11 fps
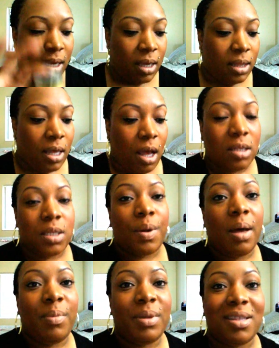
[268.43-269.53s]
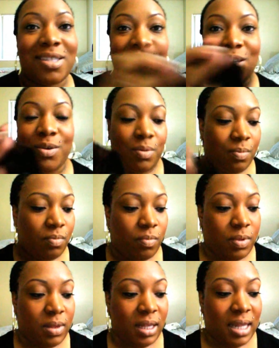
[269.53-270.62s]
They also come with this
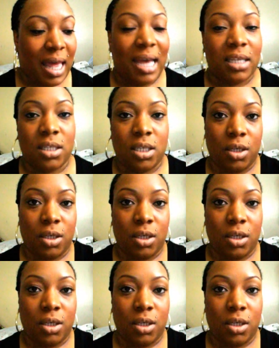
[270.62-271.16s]
the last two,